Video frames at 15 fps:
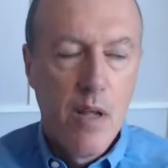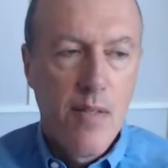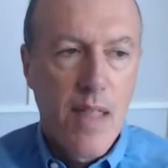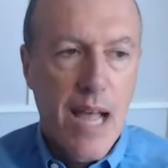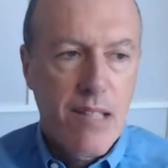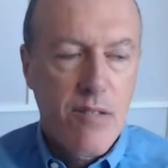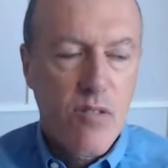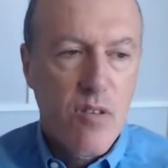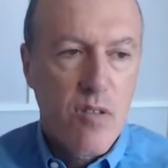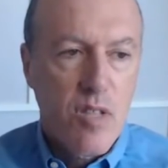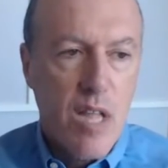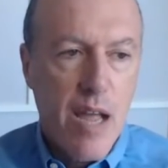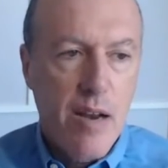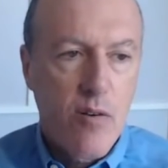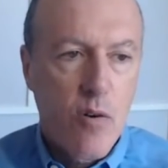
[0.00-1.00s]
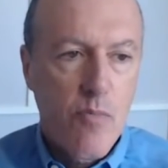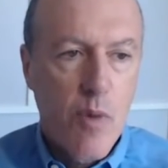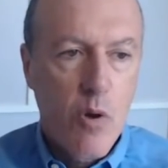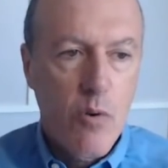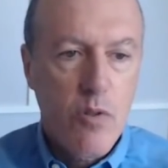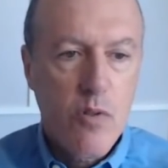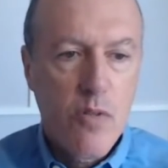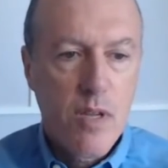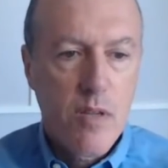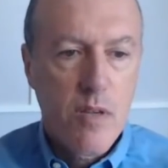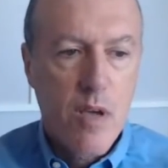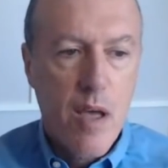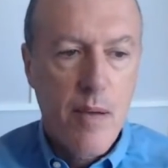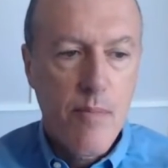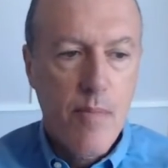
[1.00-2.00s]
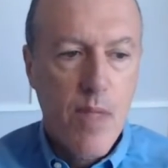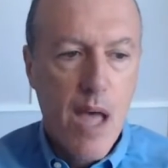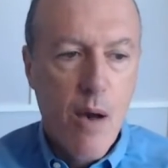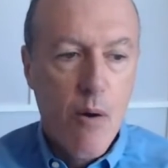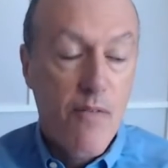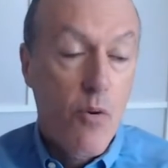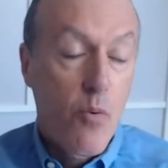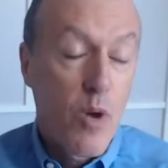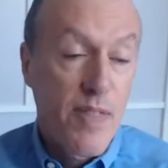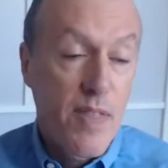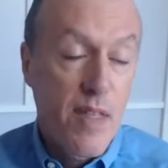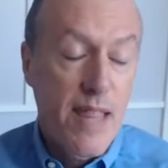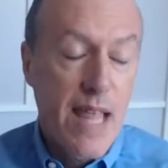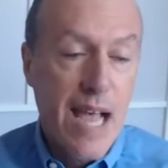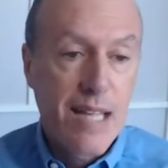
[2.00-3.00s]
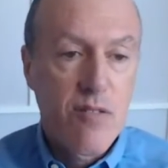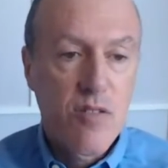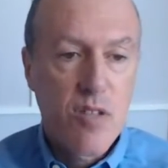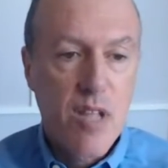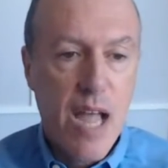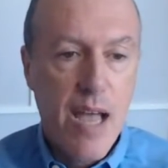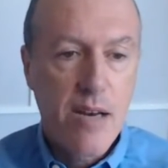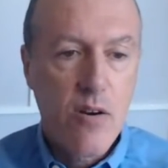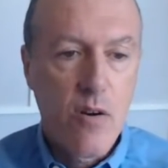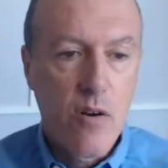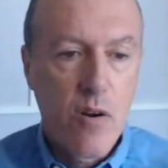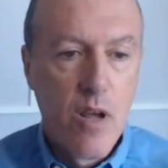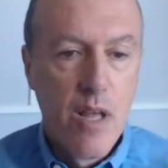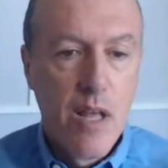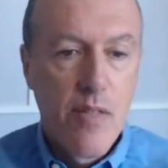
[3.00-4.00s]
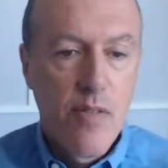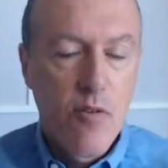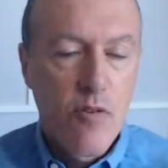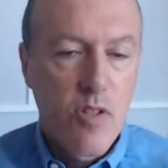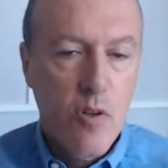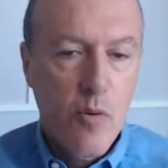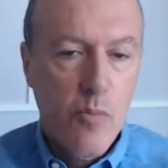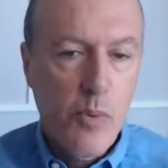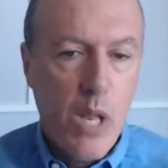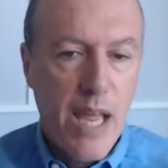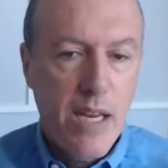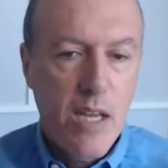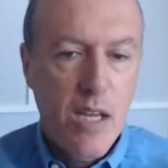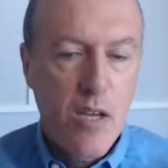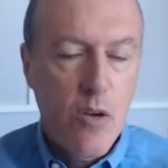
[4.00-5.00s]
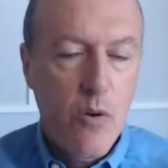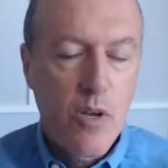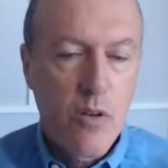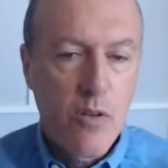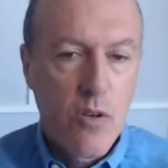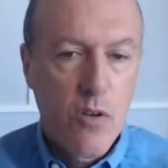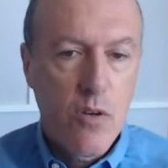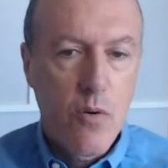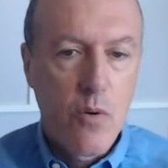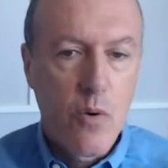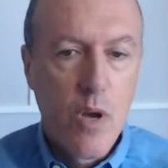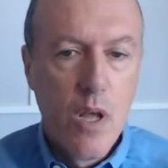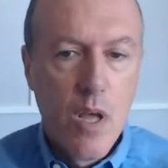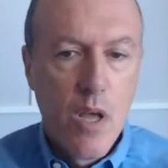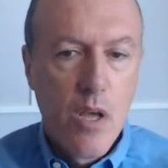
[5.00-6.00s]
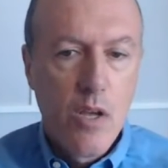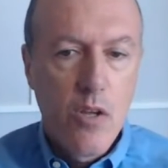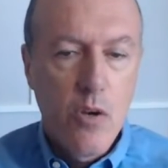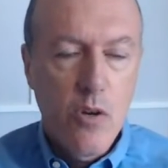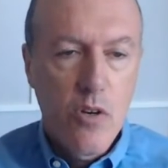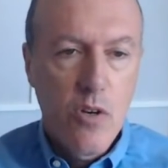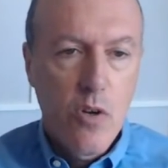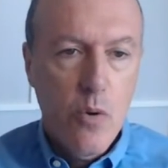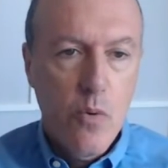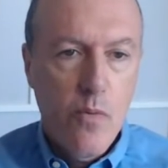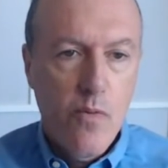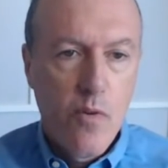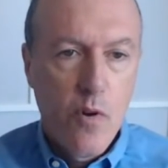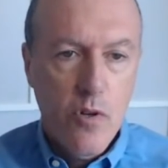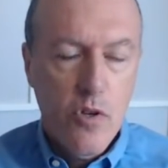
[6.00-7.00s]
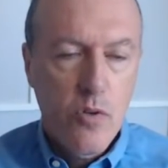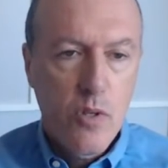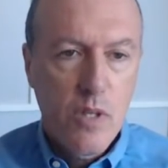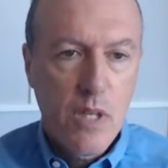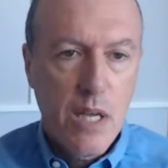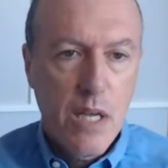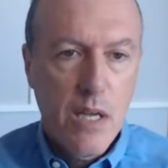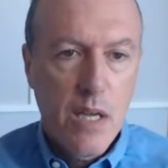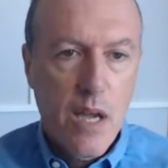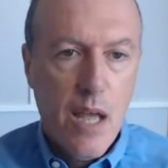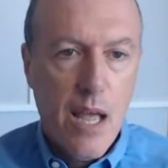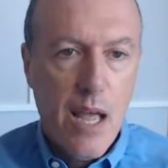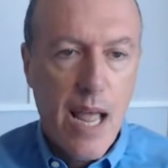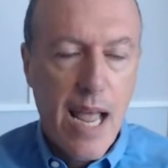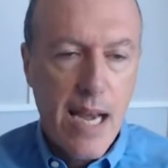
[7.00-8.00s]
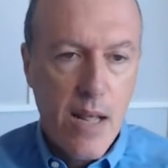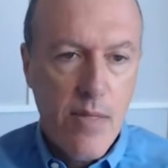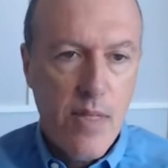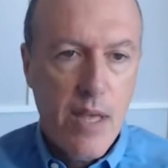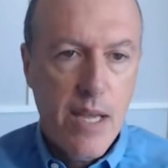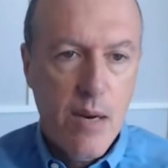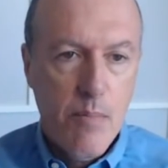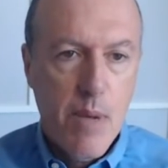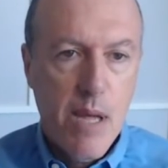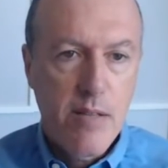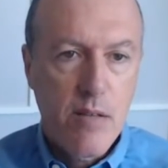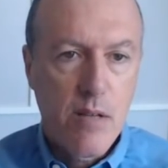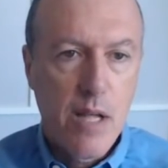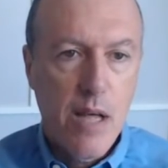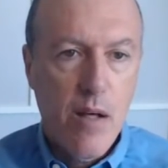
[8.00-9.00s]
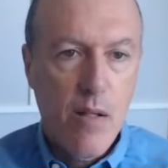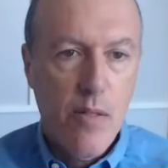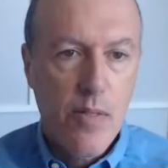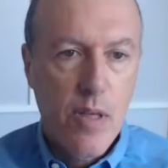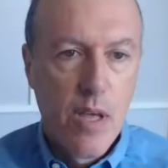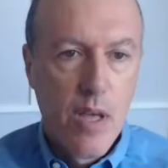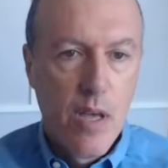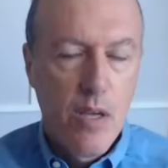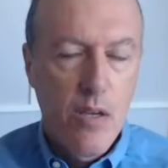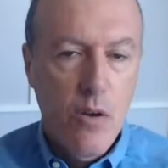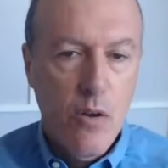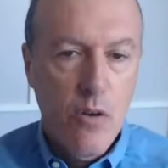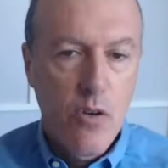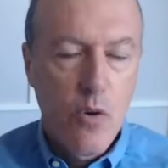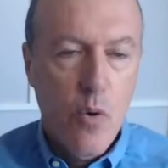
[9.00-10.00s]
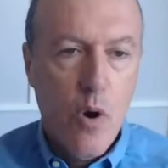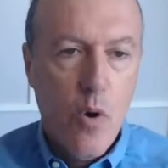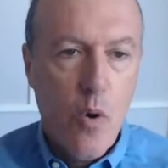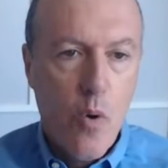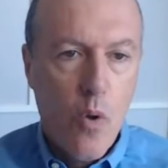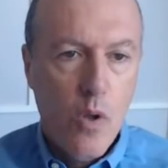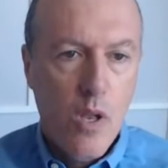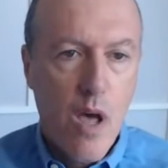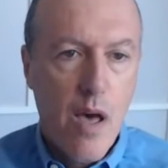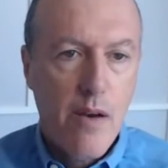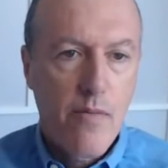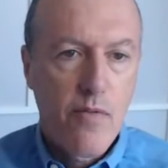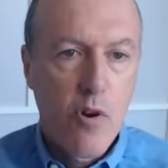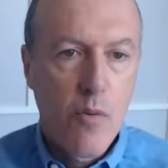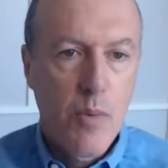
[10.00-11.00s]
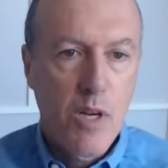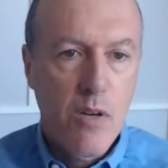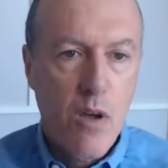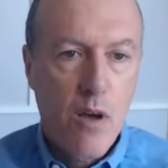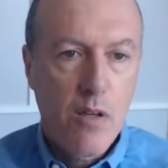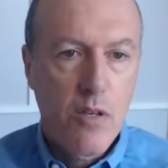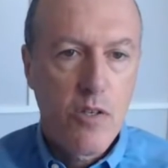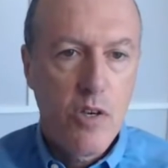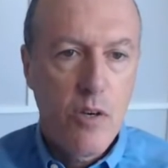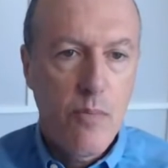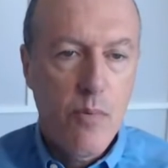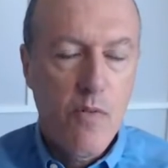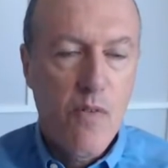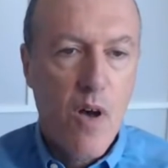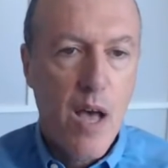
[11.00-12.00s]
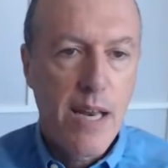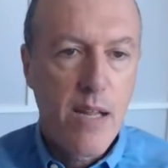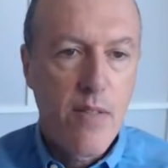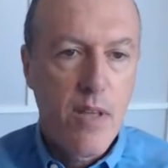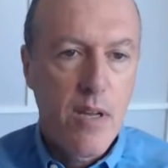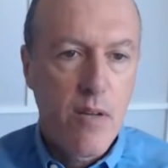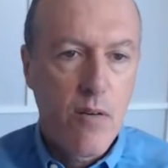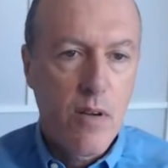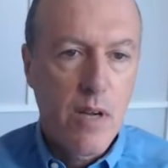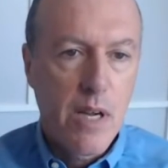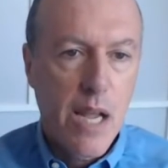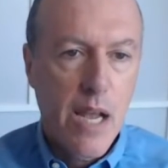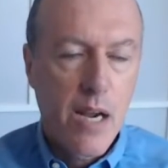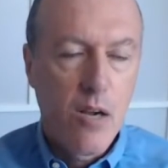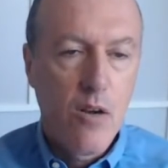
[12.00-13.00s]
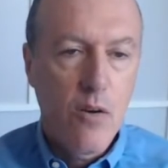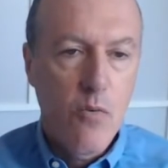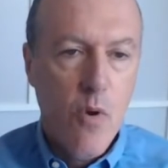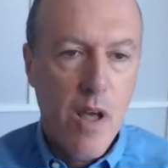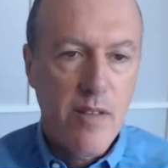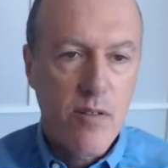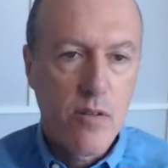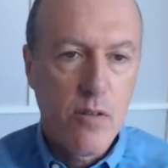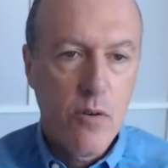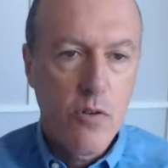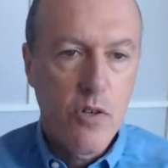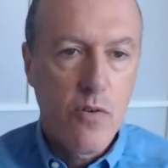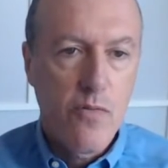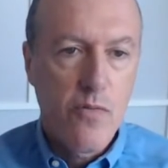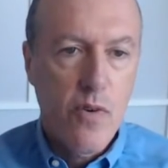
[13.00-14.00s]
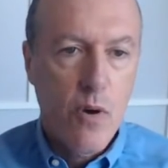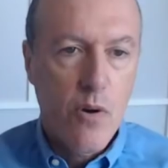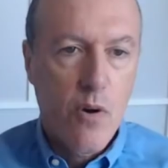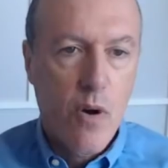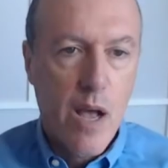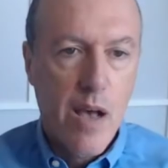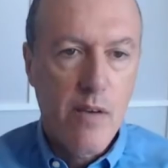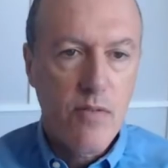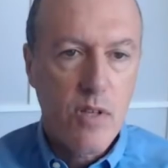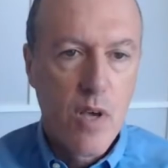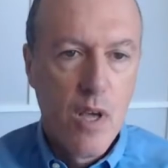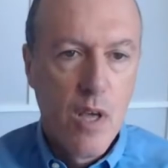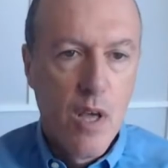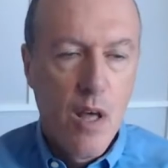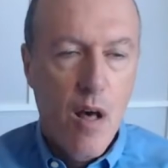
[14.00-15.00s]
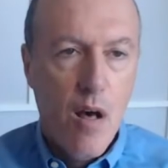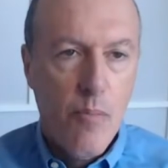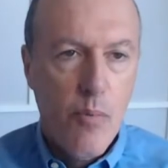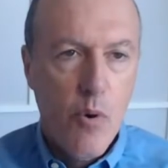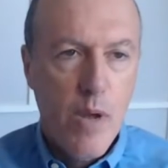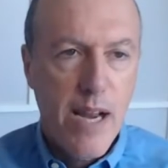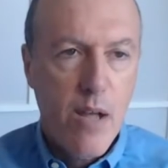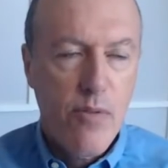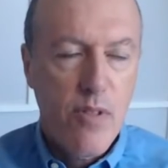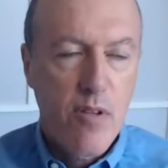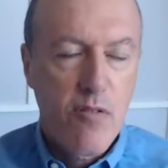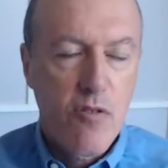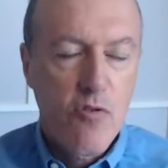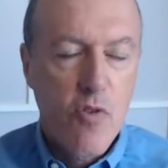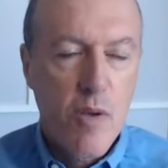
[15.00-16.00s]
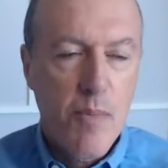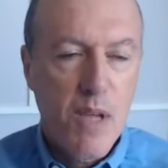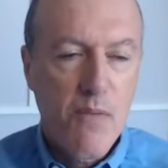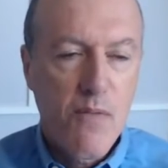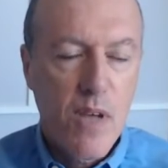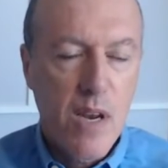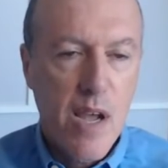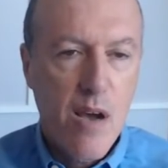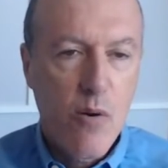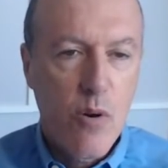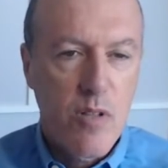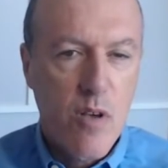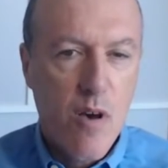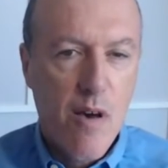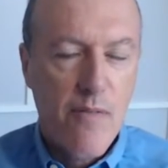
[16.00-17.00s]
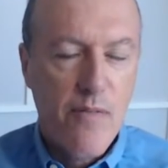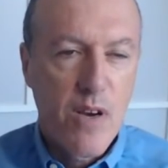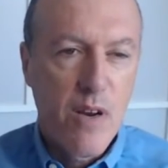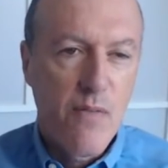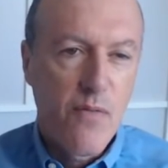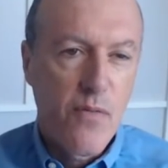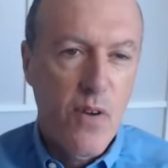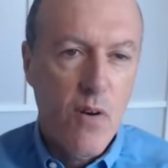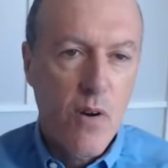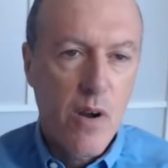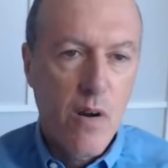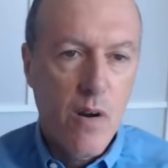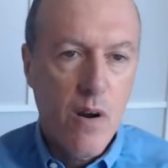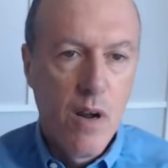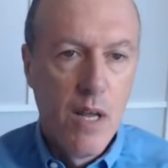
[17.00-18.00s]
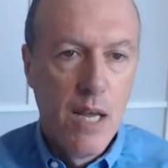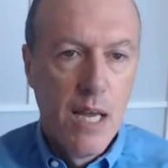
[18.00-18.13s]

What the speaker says: That's the standard most of the time. However, within that standard, there's still plenty you can do. You can do virtually anything in mental health. You can do a whole lot of dermatology, provided that you can get good resolution photographs. I'll point out that streaming video is often inferior.